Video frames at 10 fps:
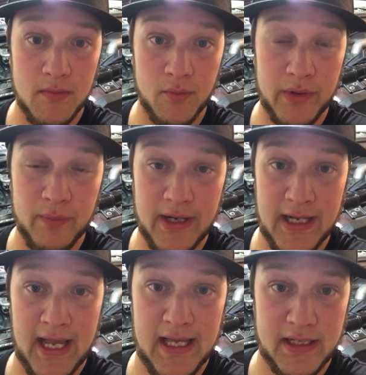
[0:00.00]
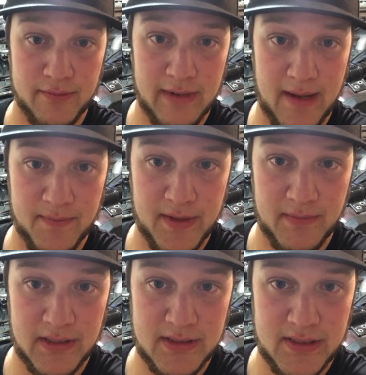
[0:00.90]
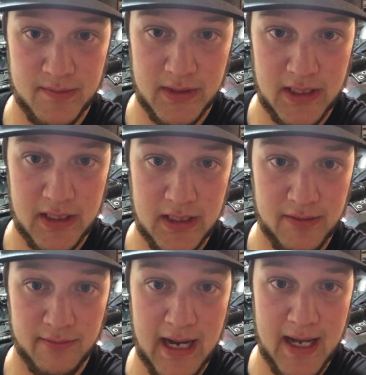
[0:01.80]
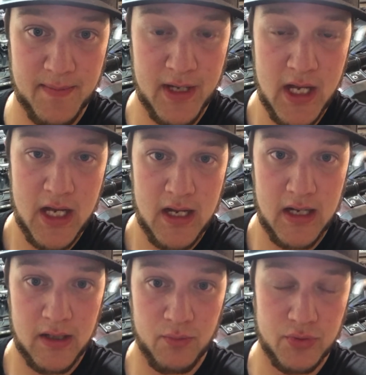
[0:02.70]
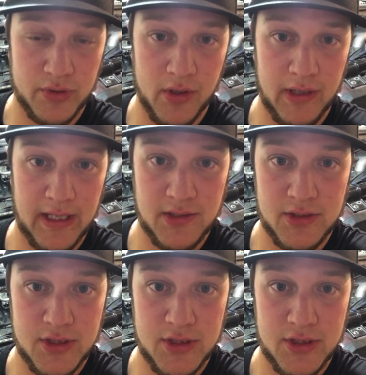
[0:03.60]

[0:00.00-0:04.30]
We went ahead and wrapped them in some heat wrap. We'll go ahead and